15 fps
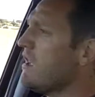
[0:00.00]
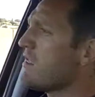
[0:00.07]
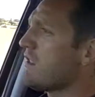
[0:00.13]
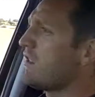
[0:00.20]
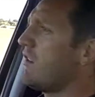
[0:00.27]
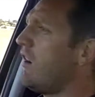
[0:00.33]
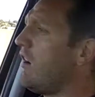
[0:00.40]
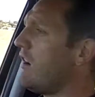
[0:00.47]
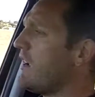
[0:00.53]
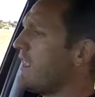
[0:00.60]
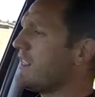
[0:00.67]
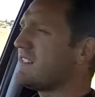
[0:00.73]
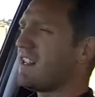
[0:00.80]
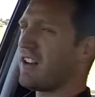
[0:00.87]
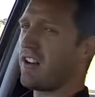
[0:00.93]
The car
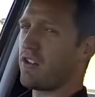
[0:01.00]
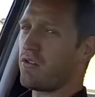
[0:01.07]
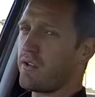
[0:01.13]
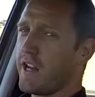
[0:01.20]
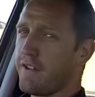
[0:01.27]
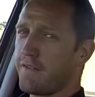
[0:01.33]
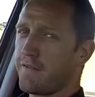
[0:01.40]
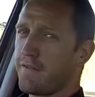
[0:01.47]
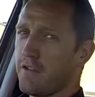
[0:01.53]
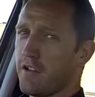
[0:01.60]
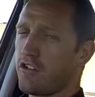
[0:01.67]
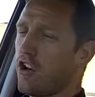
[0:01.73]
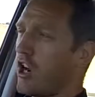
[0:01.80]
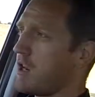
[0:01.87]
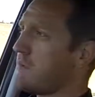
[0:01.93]
is great for fuel
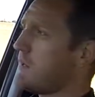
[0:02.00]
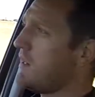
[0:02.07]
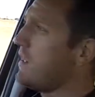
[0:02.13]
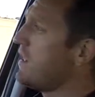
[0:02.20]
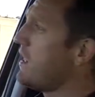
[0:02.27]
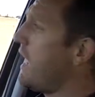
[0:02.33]
economy.